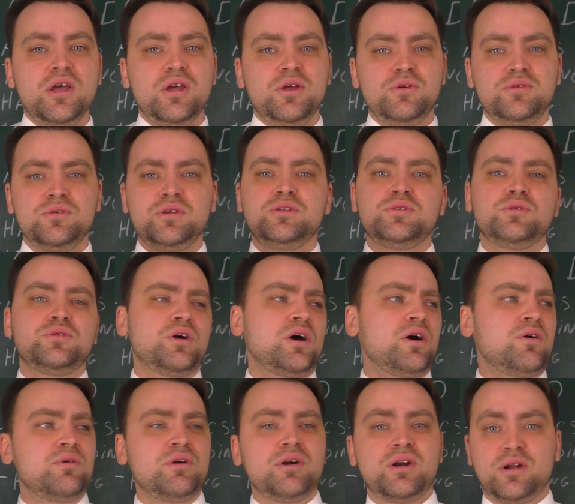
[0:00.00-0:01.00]
you need to
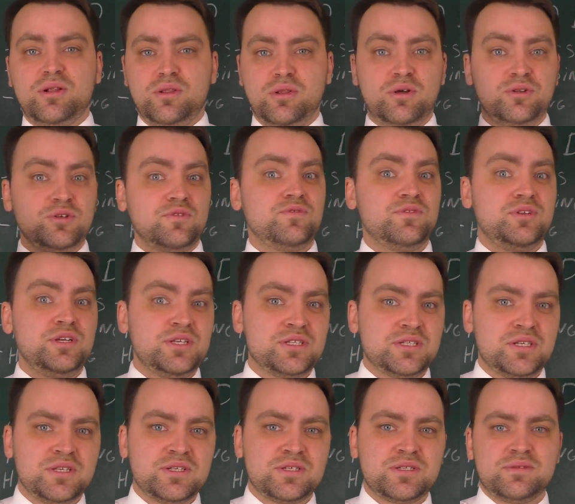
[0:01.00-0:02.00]
cover a lot of
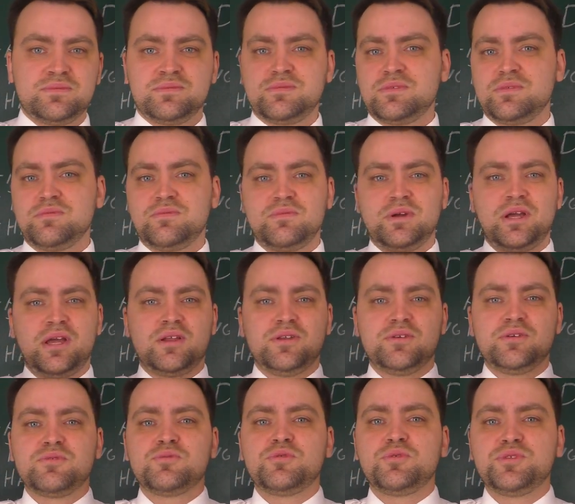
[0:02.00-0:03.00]
distance, and
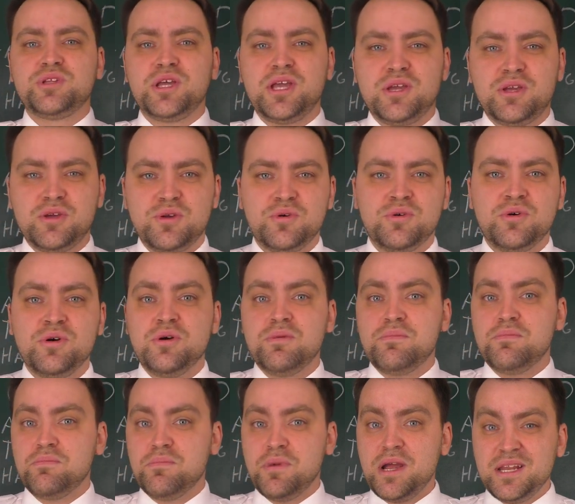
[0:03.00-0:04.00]
it will take you
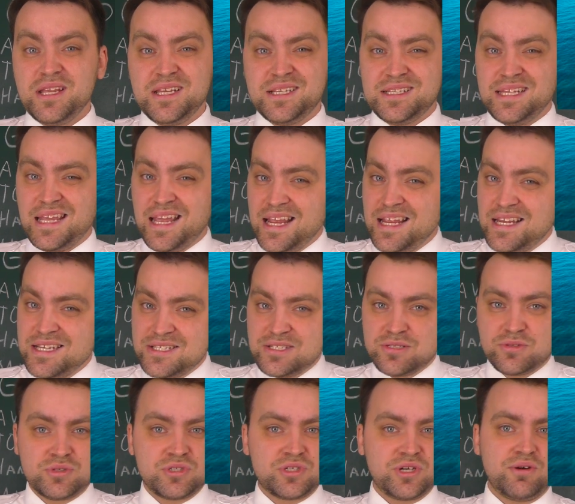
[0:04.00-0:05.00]
many days
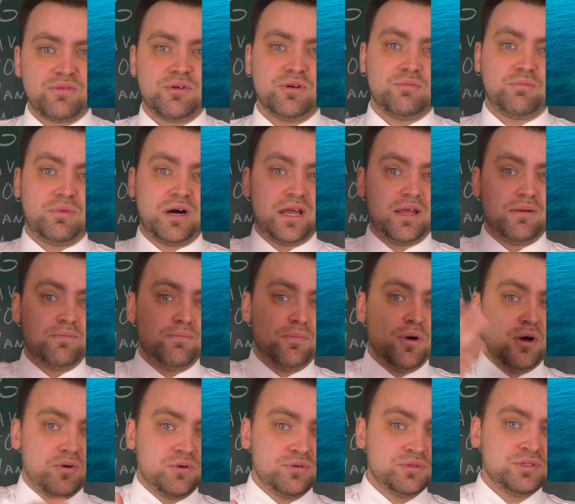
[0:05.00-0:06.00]
to travel by
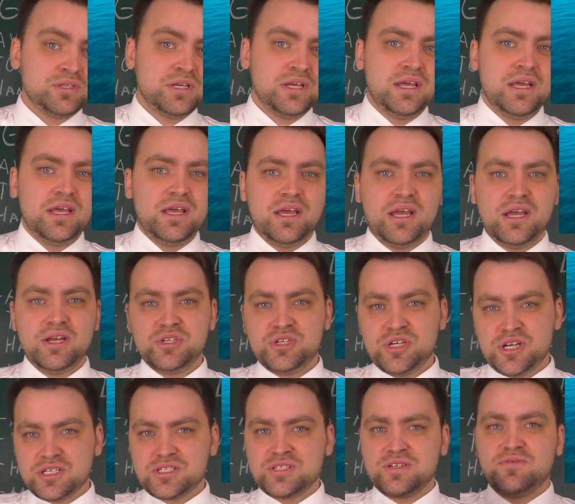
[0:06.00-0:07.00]
boat and
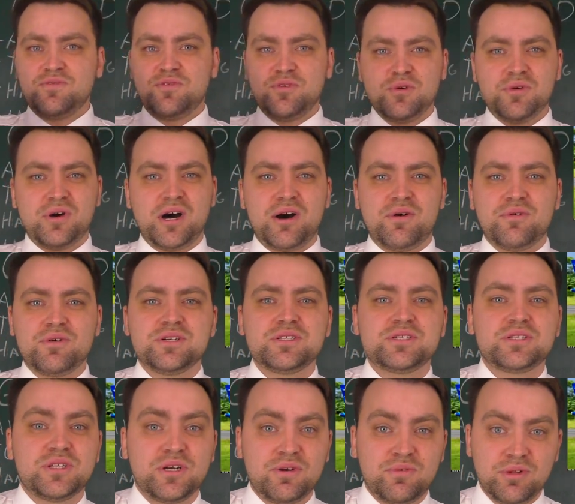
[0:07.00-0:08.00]
just few hours
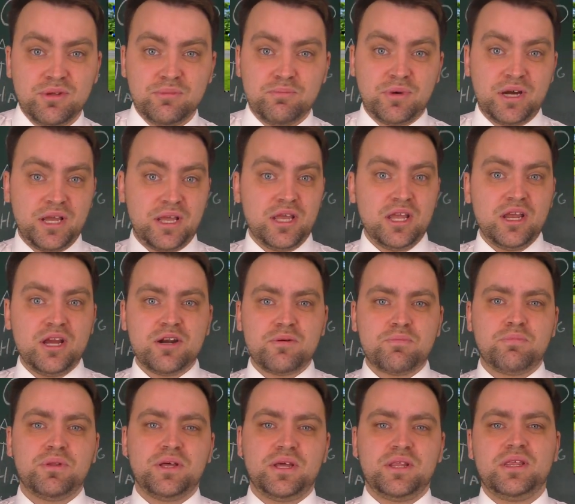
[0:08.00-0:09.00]
traveling by
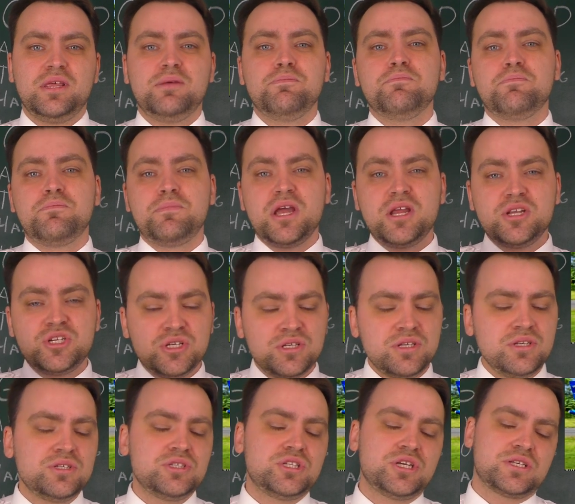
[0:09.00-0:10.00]
airplane.
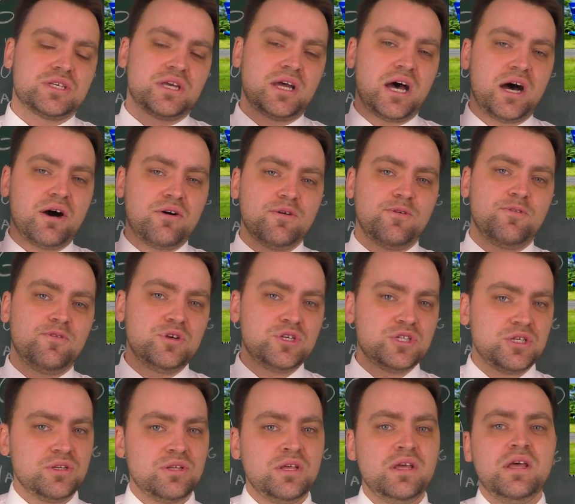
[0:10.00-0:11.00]
Imagine just how
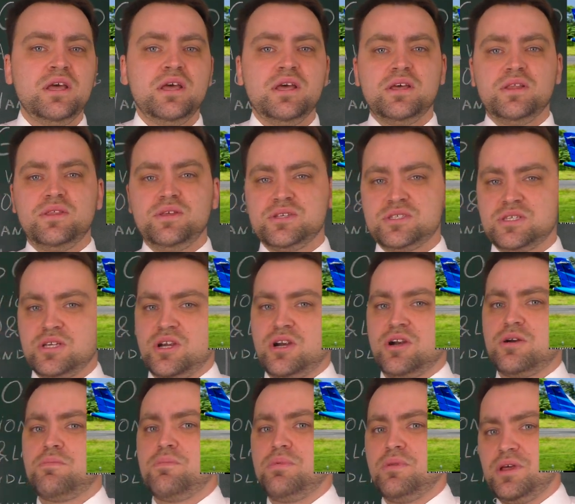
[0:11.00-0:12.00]
efficient this
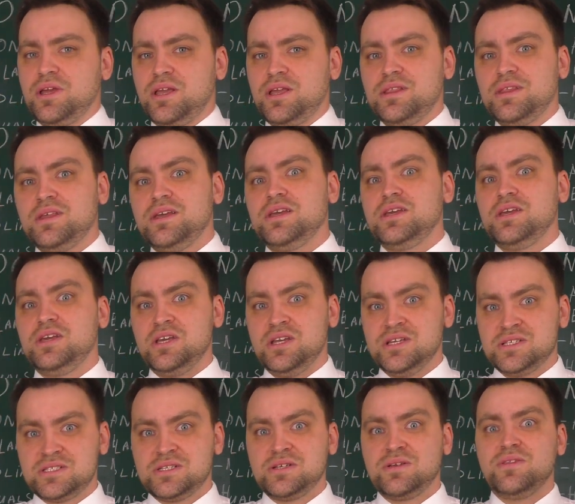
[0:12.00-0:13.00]
airplane
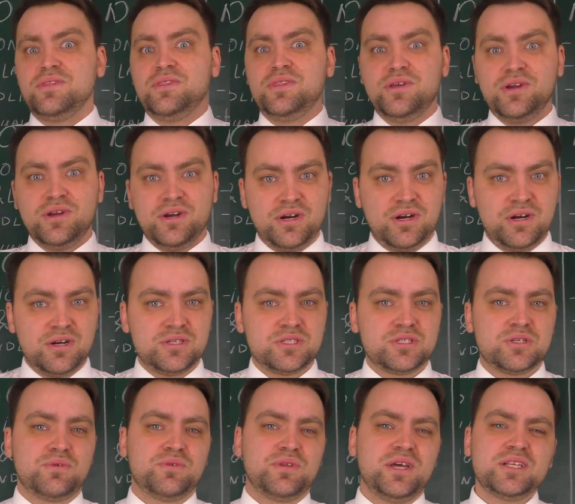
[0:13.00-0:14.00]
is there.
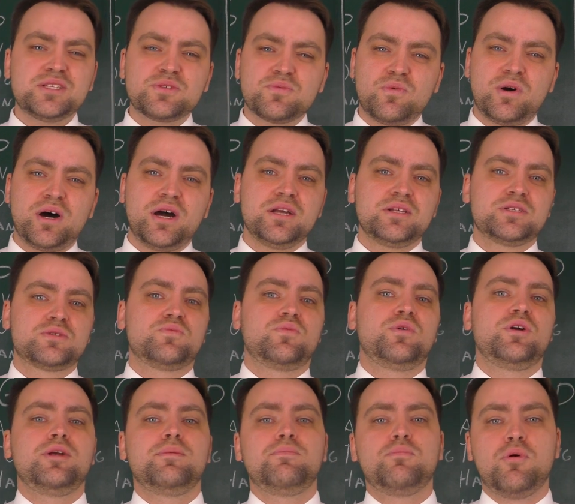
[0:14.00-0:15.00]
So that's why it's
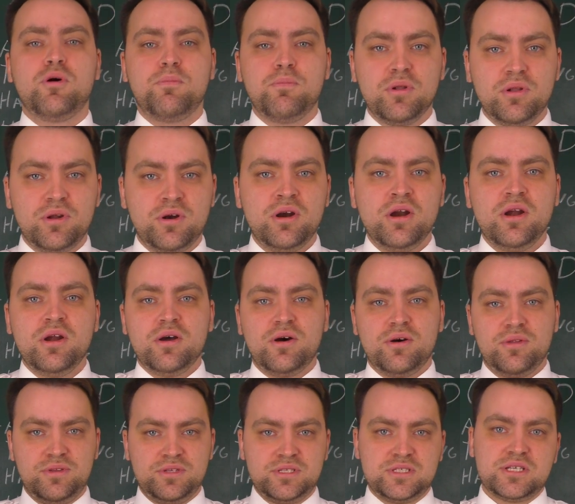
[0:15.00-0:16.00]
very popular
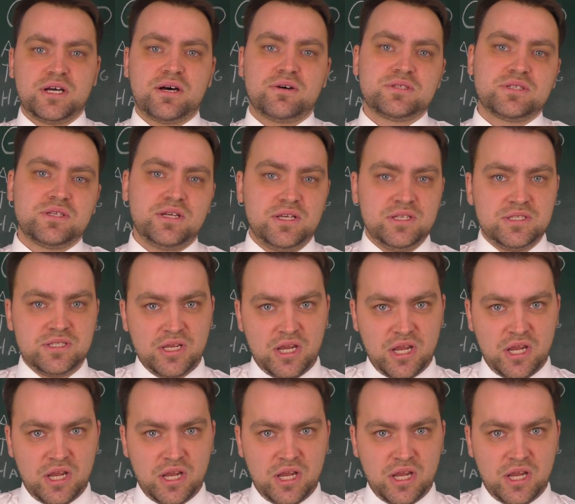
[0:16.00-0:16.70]
on Southeast